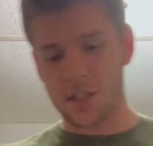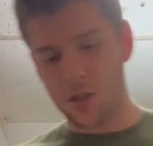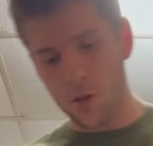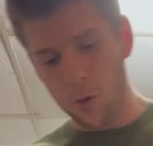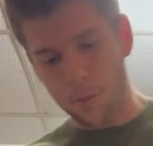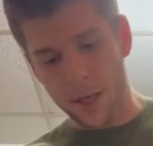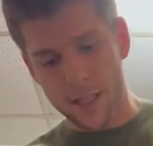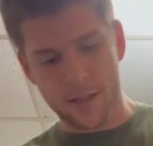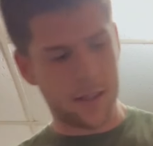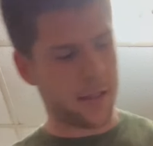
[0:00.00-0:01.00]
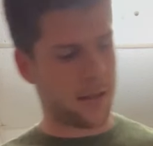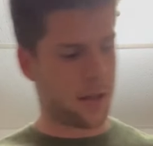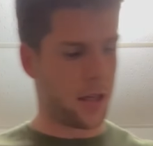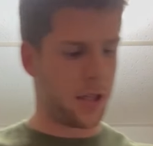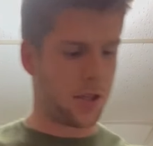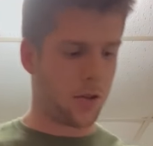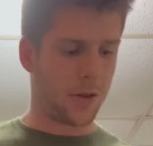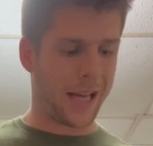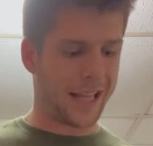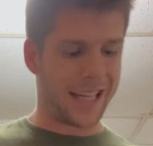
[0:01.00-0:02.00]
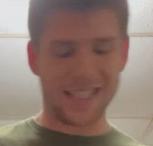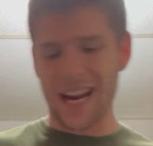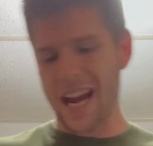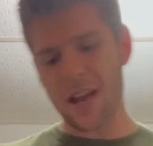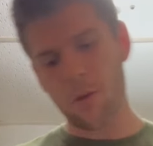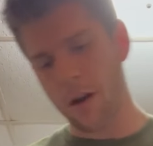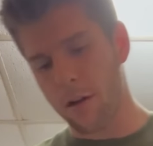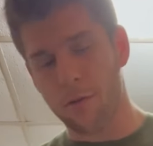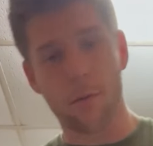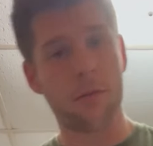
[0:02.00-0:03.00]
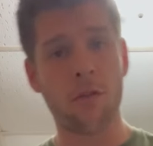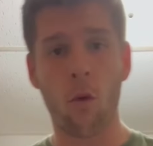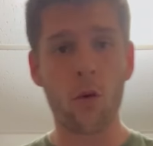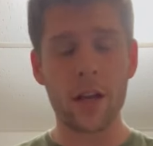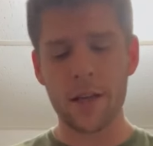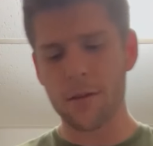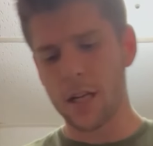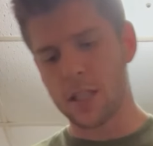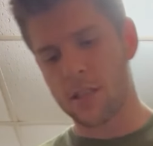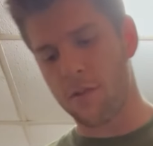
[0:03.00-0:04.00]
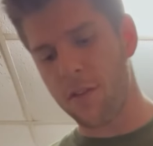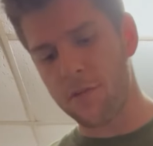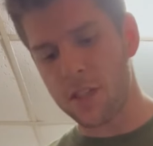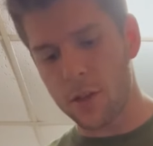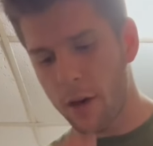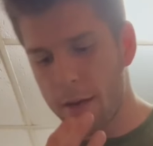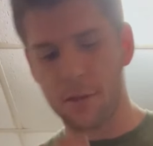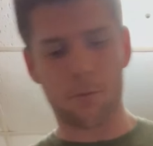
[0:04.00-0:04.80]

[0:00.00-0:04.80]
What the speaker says: 2 pieces. So again, that's anywhere from 40 to 50 grams of